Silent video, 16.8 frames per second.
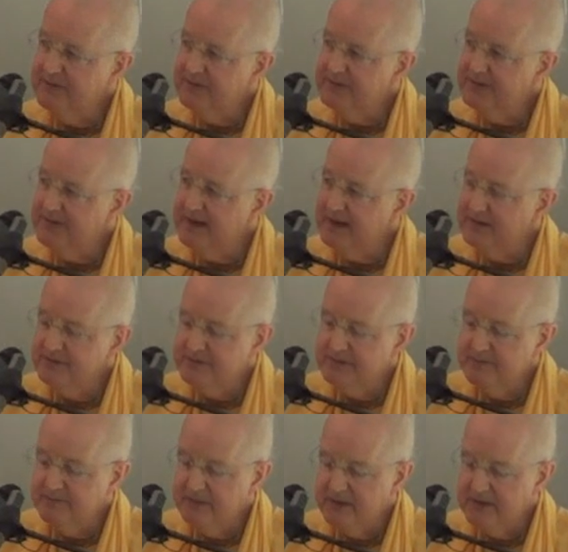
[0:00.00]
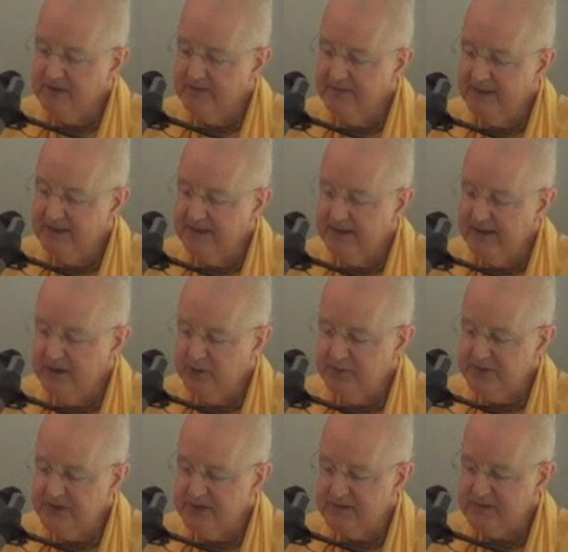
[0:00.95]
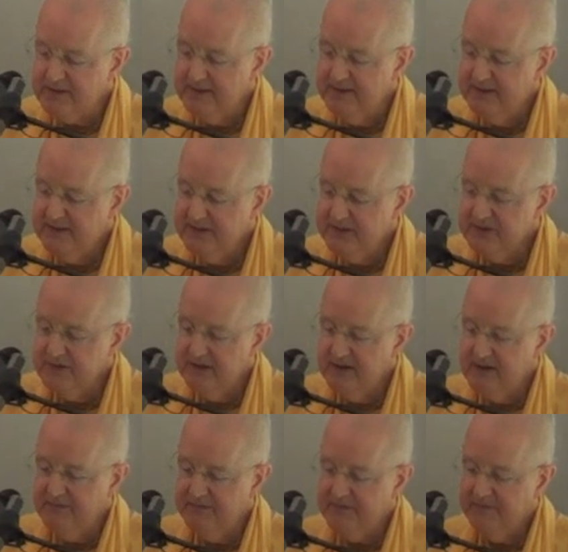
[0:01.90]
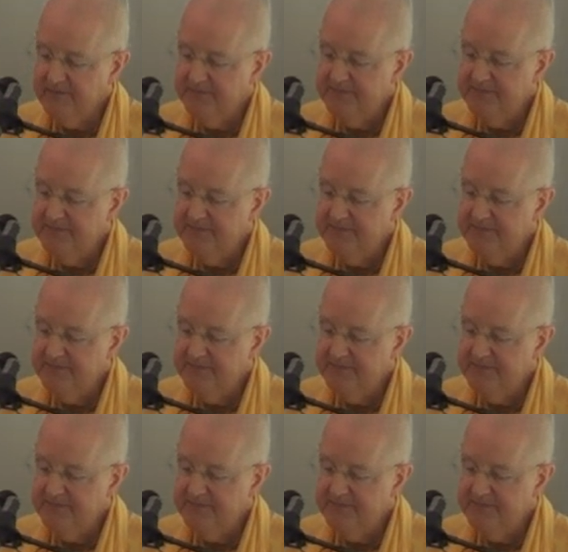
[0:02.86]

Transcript: with the knowledge of Bhagavad Gita helps us achieve.